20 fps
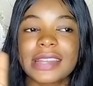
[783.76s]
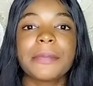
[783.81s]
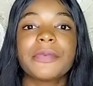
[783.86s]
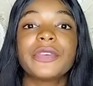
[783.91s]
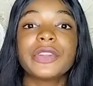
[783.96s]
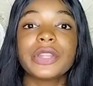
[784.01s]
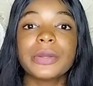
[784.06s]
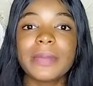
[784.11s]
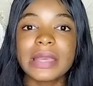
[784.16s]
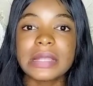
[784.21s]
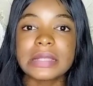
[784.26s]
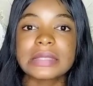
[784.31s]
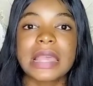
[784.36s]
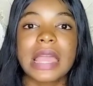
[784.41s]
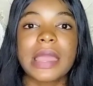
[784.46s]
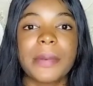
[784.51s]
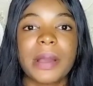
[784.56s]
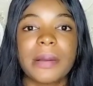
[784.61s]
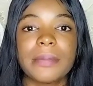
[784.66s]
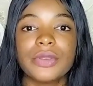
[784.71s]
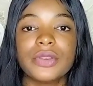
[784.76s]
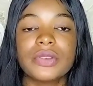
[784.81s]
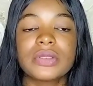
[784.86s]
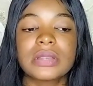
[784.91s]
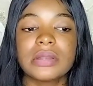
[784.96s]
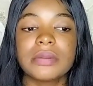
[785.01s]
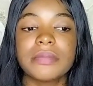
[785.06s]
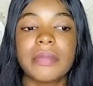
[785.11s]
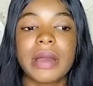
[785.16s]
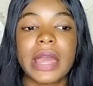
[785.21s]
For the meantime, I'm using
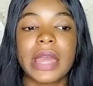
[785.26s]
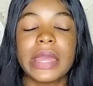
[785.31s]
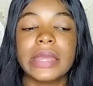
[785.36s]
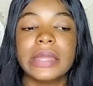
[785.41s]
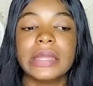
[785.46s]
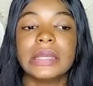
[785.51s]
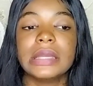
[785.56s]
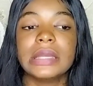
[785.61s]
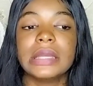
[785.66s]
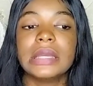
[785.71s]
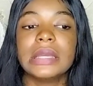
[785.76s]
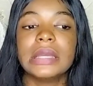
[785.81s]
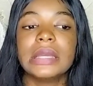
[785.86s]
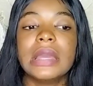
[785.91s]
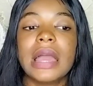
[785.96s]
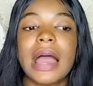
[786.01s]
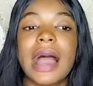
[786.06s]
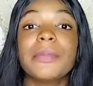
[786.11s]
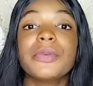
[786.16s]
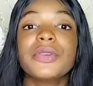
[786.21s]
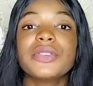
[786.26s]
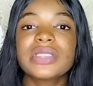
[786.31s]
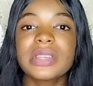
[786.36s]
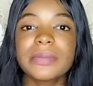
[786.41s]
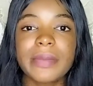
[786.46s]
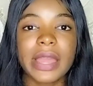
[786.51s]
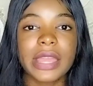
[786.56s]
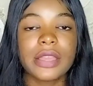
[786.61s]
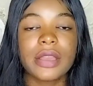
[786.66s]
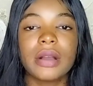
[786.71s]
my I'm using
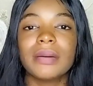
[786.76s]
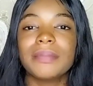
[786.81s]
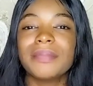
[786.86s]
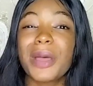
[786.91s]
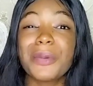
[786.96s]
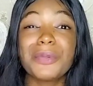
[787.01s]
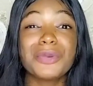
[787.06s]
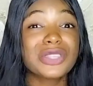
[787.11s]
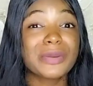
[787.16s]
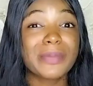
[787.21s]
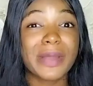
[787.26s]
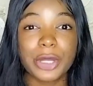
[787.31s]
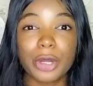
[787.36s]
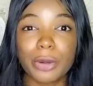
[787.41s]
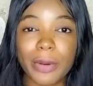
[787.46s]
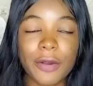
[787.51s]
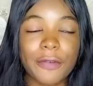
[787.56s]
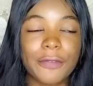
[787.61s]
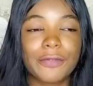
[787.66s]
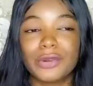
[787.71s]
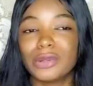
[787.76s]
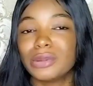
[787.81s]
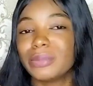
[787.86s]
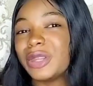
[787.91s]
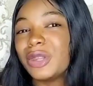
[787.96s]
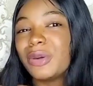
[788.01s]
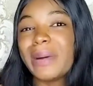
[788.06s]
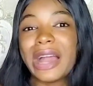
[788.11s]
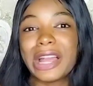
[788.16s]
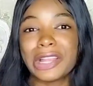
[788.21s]
my um, I'm using my normal phone, my
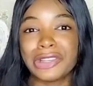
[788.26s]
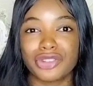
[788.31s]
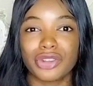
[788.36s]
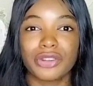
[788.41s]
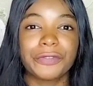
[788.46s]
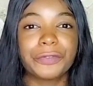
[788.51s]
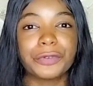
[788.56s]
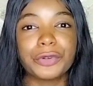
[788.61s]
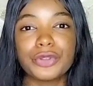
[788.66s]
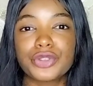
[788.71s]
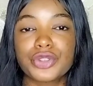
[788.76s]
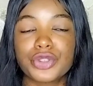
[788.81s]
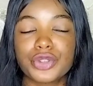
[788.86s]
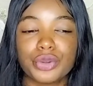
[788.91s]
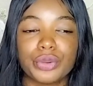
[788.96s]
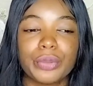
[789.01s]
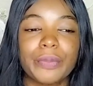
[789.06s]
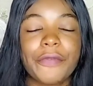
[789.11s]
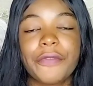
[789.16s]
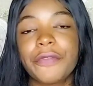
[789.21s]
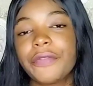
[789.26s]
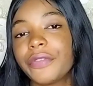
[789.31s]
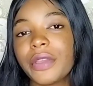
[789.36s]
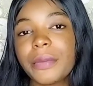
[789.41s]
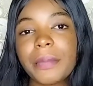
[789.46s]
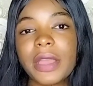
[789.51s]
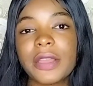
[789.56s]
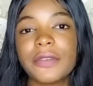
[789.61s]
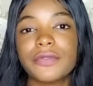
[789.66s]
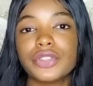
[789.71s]
normal Android phone to film my
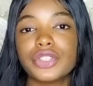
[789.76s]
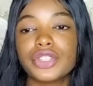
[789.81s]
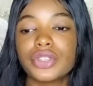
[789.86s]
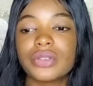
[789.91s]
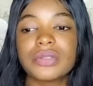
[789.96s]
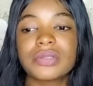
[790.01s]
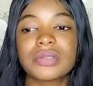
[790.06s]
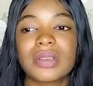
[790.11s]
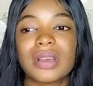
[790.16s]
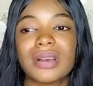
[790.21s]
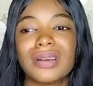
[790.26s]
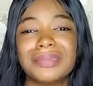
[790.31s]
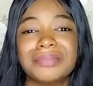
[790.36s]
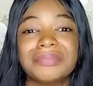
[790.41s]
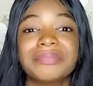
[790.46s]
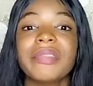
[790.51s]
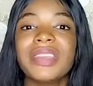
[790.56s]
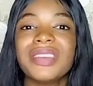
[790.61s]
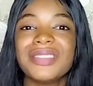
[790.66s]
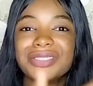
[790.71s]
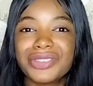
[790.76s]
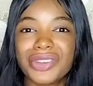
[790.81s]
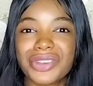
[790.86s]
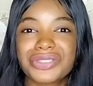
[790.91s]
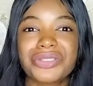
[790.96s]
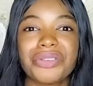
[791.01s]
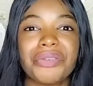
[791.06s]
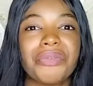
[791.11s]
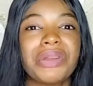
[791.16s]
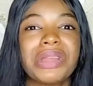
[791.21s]
videos, um, just
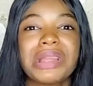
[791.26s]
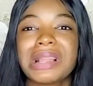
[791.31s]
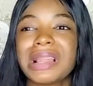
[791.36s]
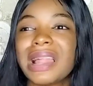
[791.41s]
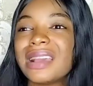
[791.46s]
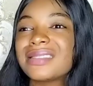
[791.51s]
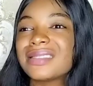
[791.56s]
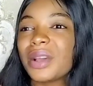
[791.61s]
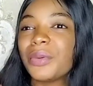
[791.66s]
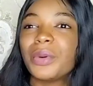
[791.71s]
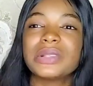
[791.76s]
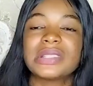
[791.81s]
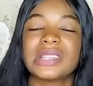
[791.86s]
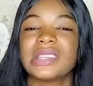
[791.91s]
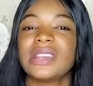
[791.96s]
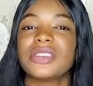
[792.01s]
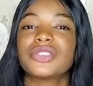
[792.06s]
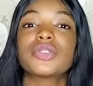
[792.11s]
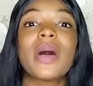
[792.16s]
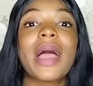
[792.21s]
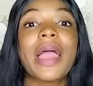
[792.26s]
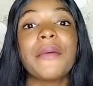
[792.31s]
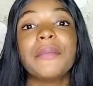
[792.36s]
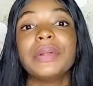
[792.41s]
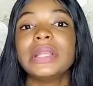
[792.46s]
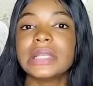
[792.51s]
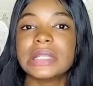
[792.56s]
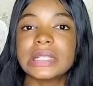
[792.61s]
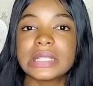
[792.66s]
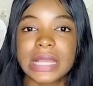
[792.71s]
a ring light and what again. So I really
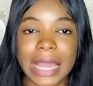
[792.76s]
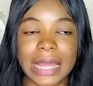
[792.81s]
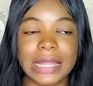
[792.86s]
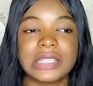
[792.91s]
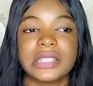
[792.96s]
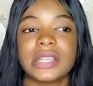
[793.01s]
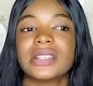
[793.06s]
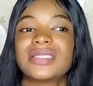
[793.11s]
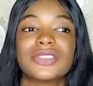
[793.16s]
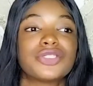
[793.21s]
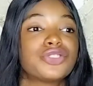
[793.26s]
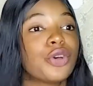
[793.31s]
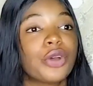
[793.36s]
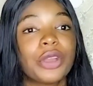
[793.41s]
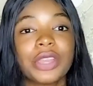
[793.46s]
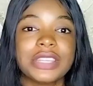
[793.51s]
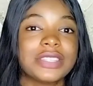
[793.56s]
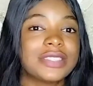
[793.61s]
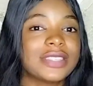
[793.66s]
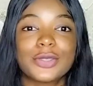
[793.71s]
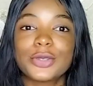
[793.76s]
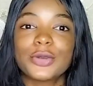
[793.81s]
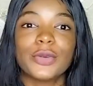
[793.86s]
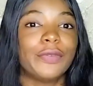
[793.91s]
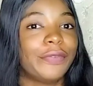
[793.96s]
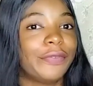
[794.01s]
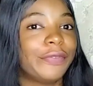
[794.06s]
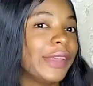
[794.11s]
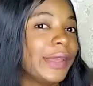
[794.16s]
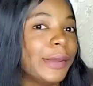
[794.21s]
need gadgets. It's not easy to
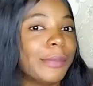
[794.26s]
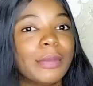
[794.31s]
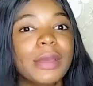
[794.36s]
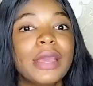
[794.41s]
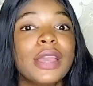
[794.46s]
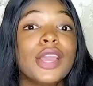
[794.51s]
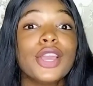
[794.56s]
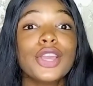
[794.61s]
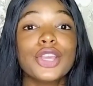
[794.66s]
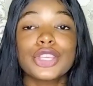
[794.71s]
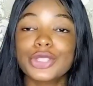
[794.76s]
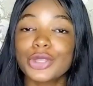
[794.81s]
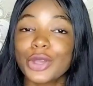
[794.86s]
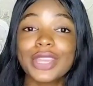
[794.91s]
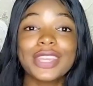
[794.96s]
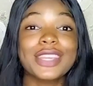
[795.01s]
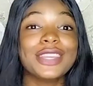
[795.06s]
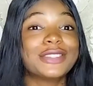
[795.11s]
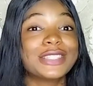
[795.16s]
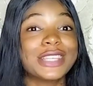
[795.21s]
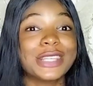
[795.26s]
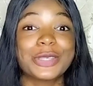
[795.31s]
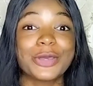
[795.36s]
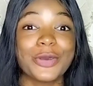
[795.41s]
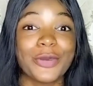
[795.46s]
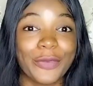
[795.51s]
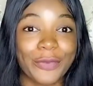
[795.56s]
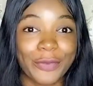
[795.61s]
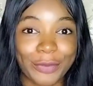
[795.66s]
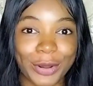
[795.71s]
film. It's not easy to
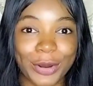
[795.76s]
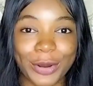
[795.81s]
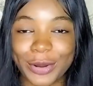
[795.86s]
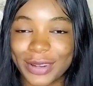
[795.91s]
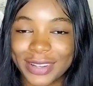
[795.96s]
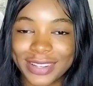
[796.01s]
vlog.